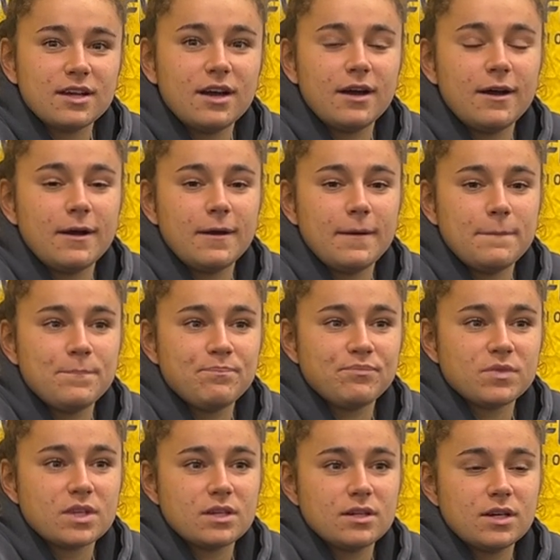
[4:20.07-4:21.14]

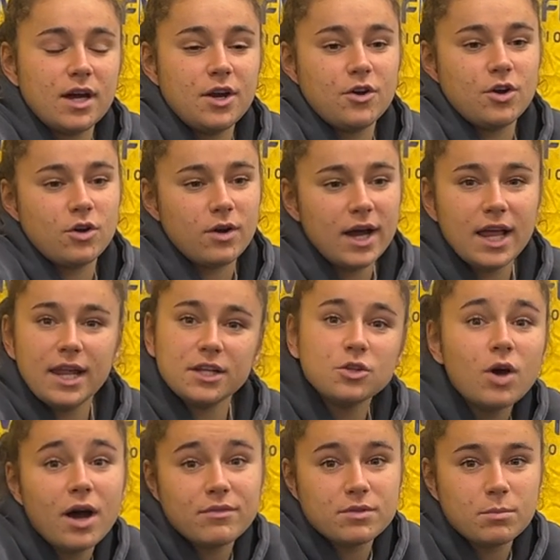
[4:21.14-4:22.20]
I don't know, I like
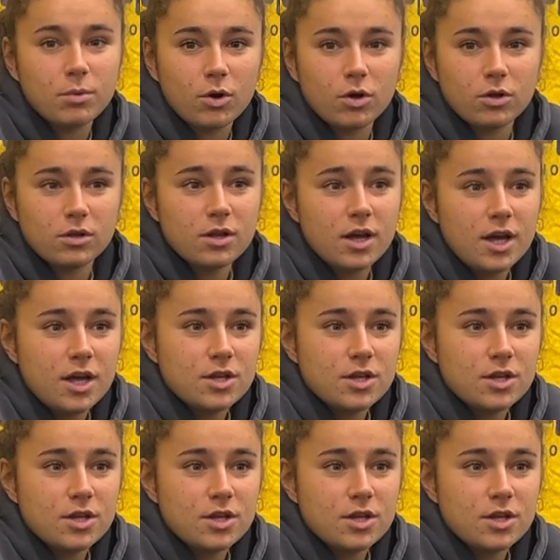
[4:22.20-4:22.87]
to have the ball,